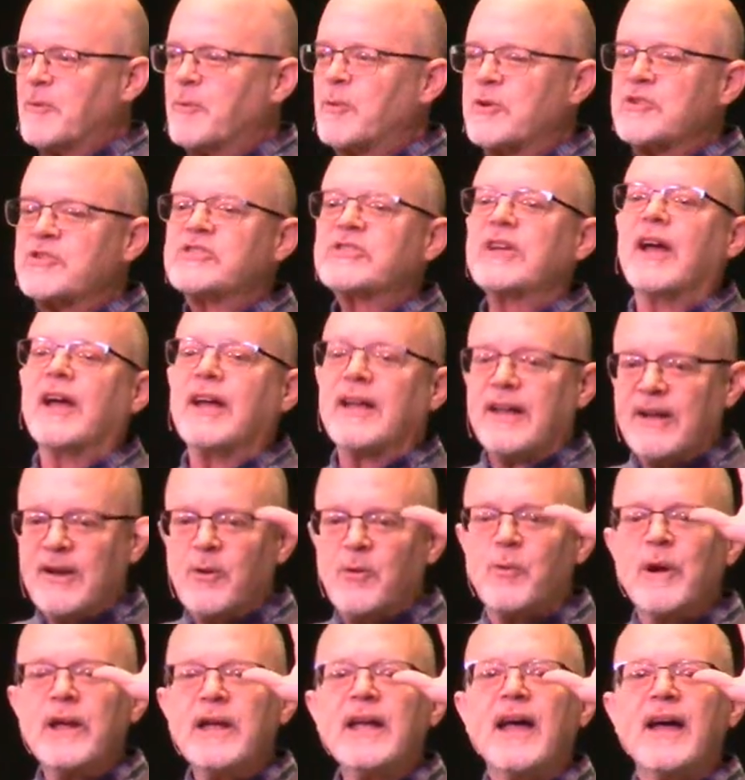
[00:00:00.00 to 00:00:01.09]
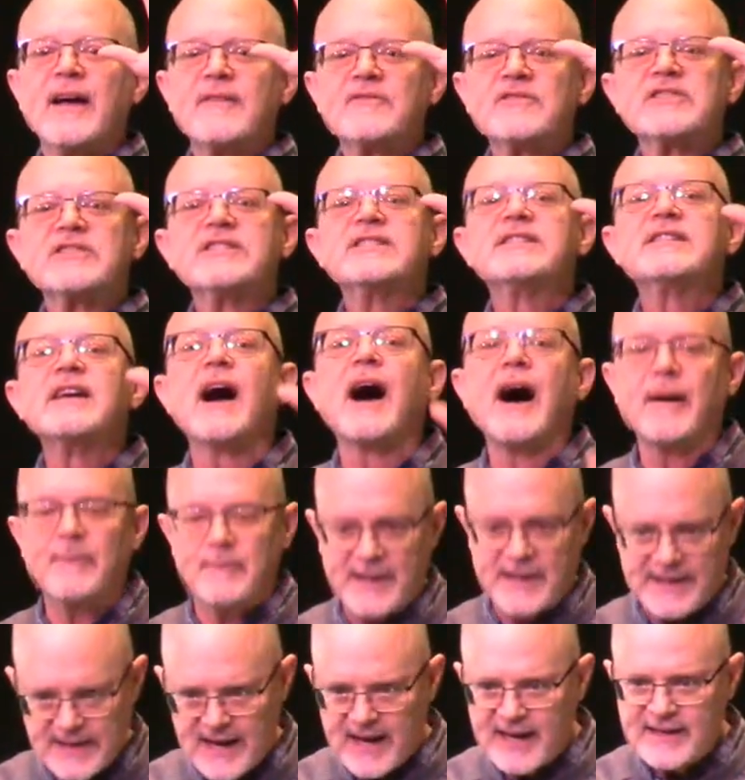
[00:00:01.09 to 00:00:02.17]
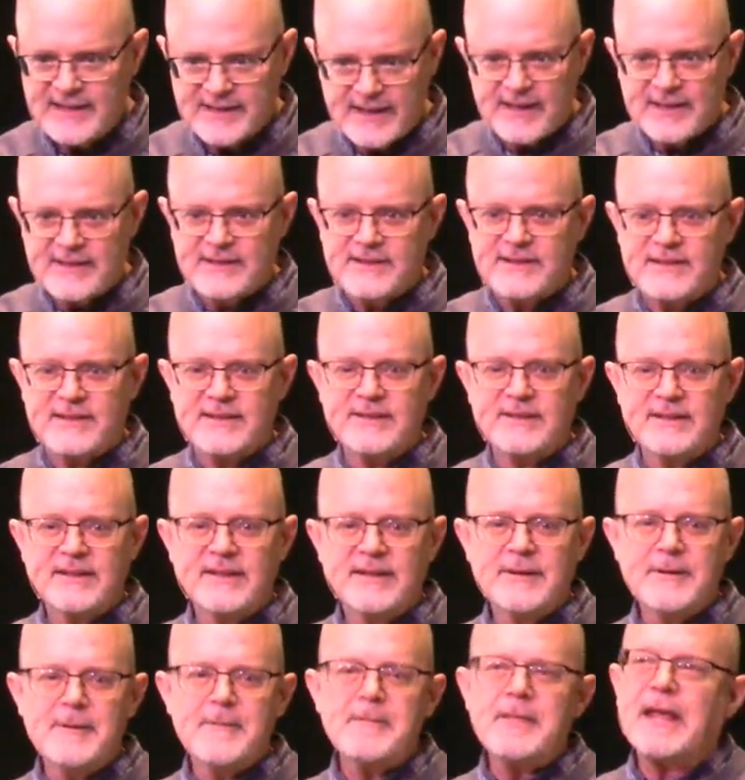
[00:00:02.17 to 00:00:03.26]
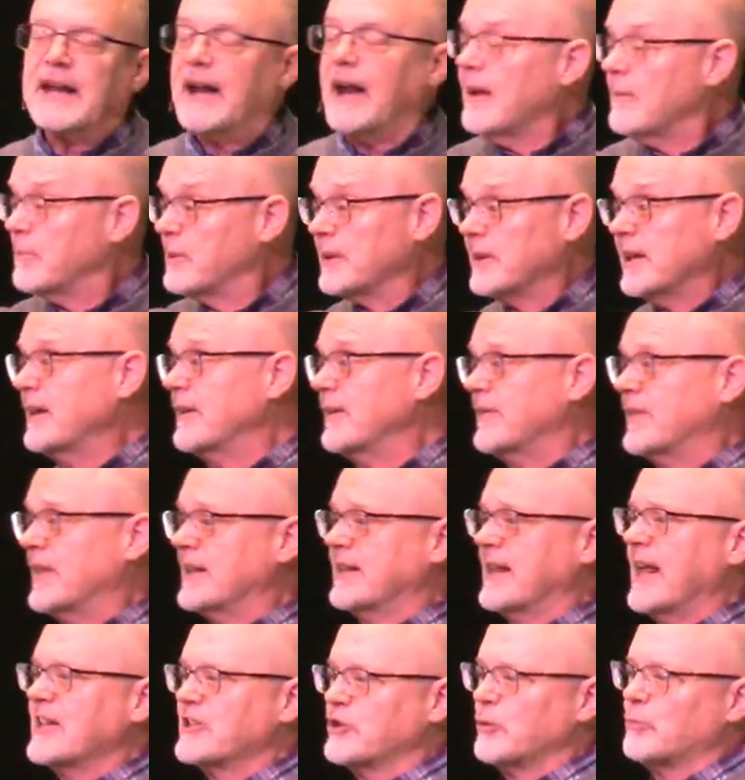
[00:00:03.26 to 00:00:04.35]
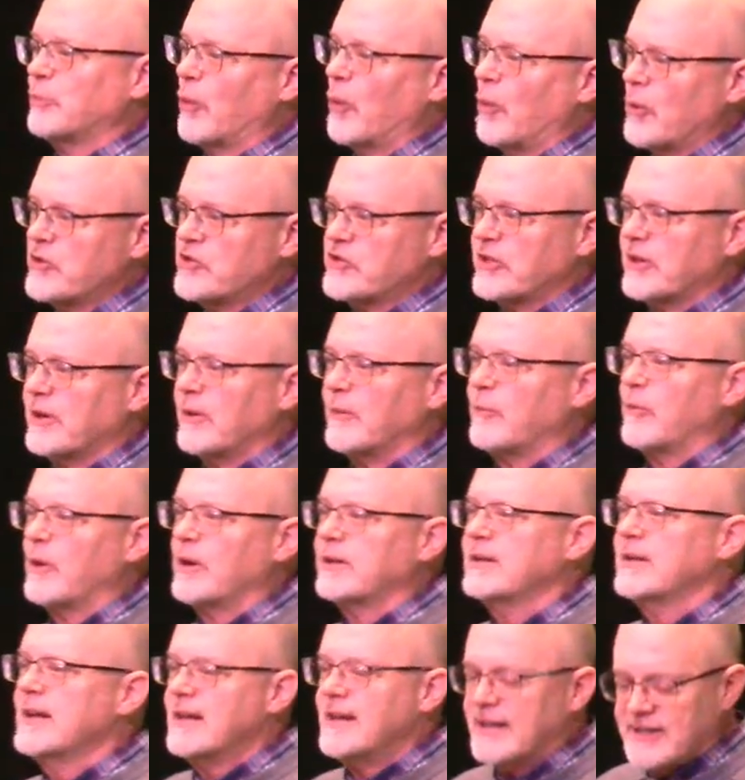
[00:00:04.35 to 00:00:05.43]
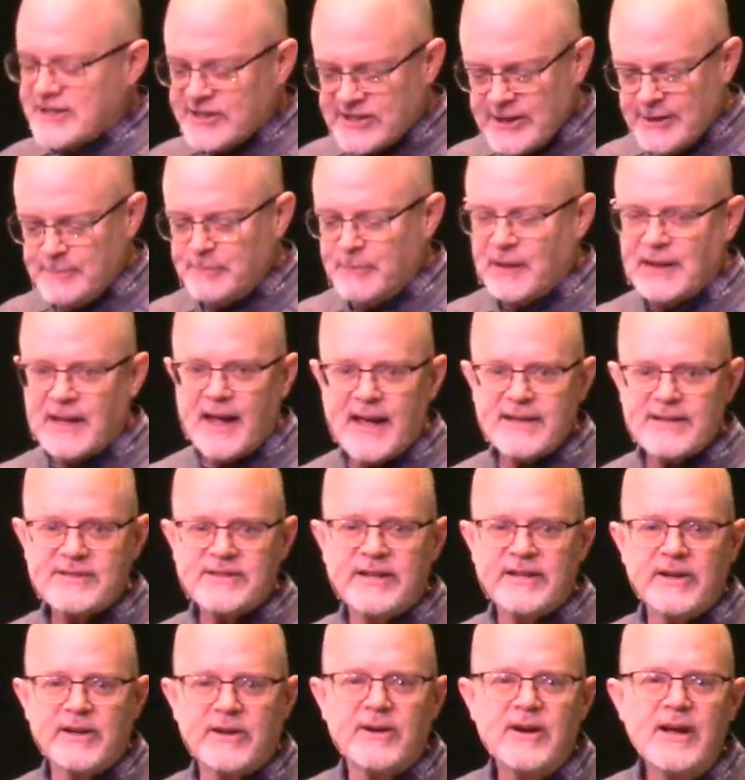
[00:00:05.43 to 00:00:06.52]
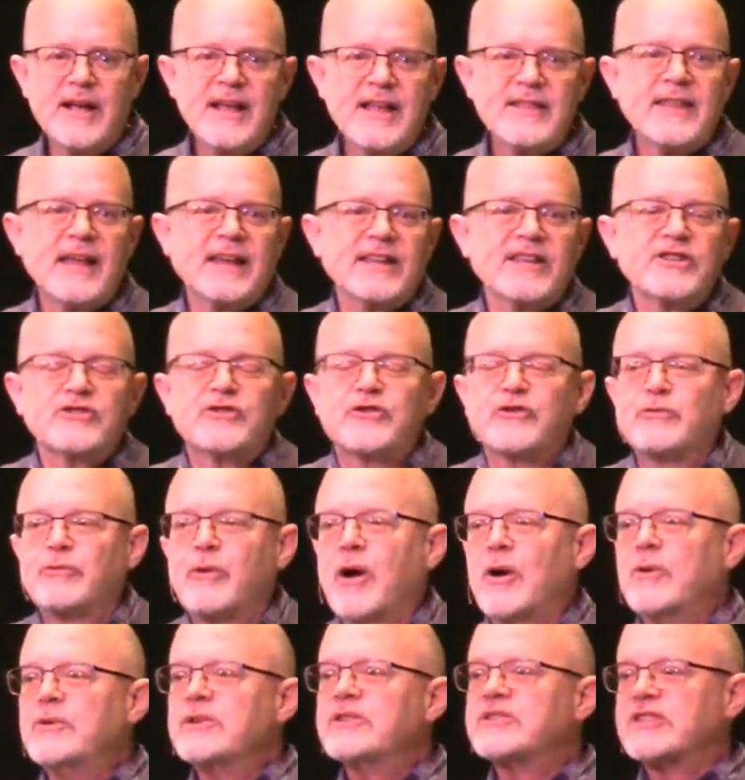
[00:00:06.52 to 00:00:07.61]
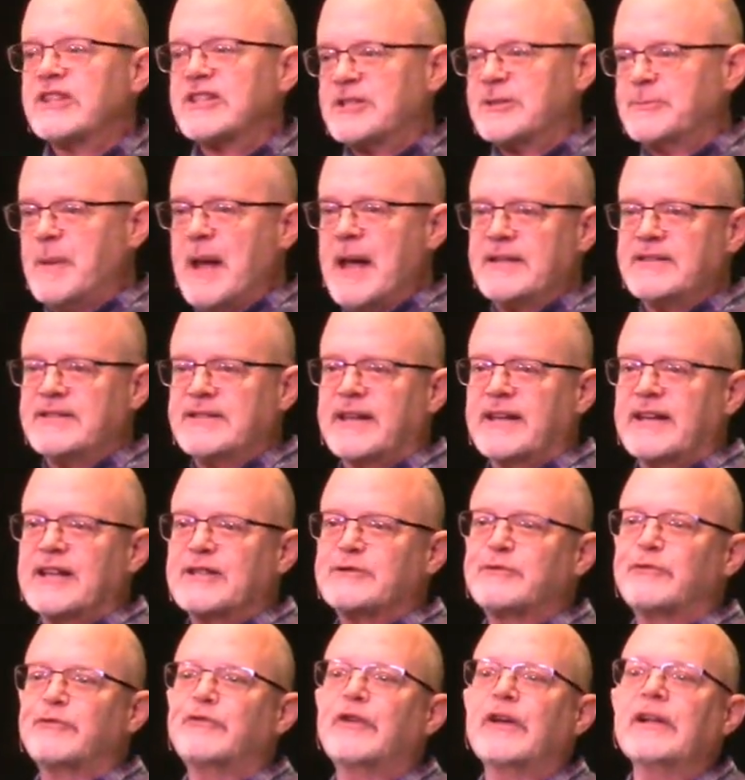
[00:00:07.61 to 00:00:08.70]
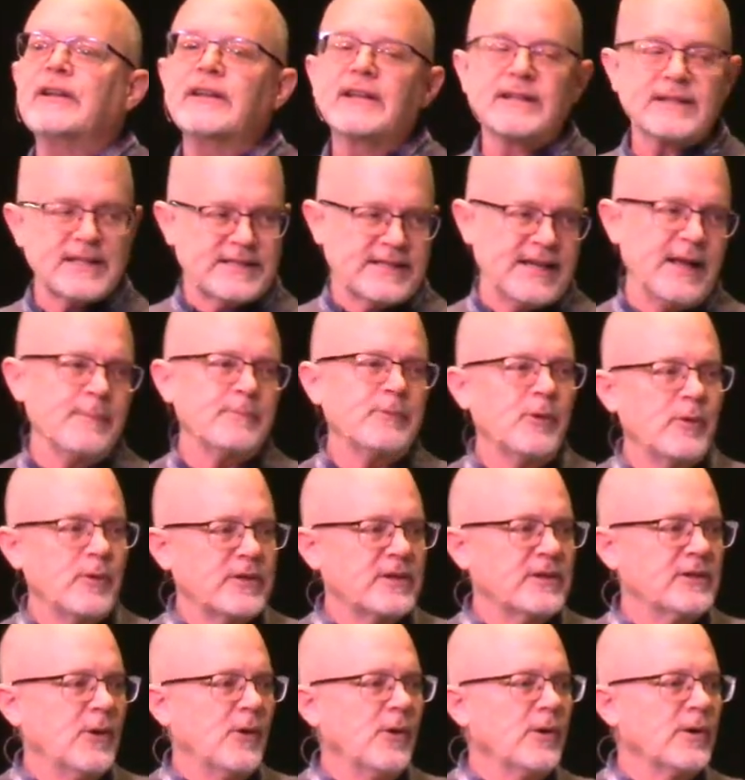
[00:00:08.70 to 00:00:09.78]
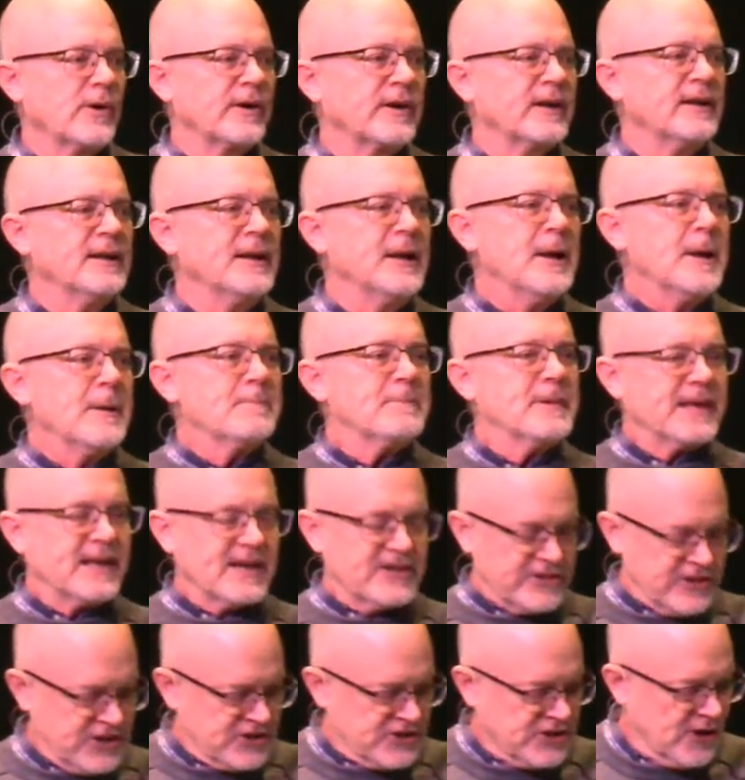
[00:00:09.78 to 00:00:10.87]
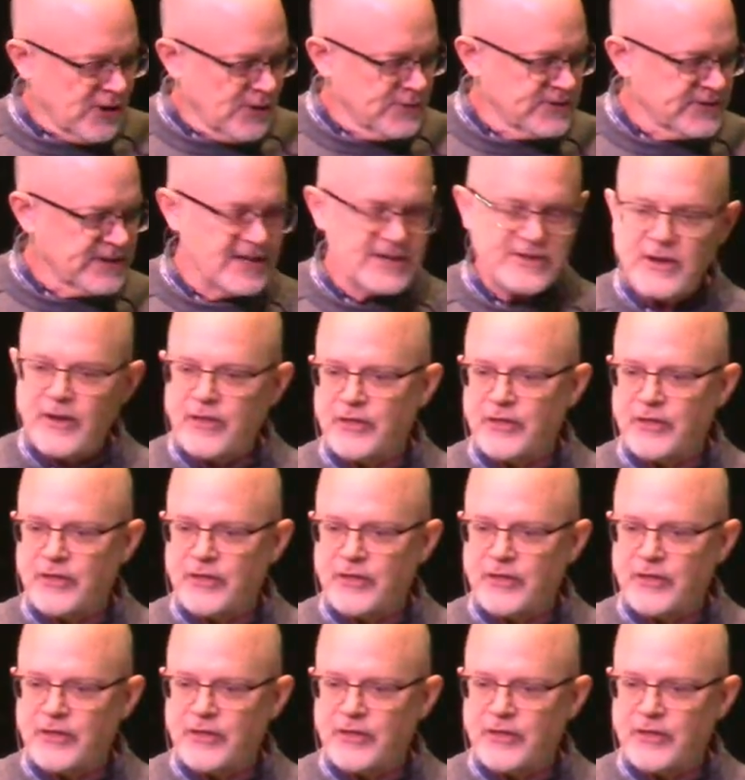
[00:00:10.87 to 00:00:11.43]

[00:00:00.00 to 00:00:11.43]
We're saying we have dominated. And I believe that that's a portion of what is symbolized here that his throne is expanding and it's filling the temple with glory because it shows his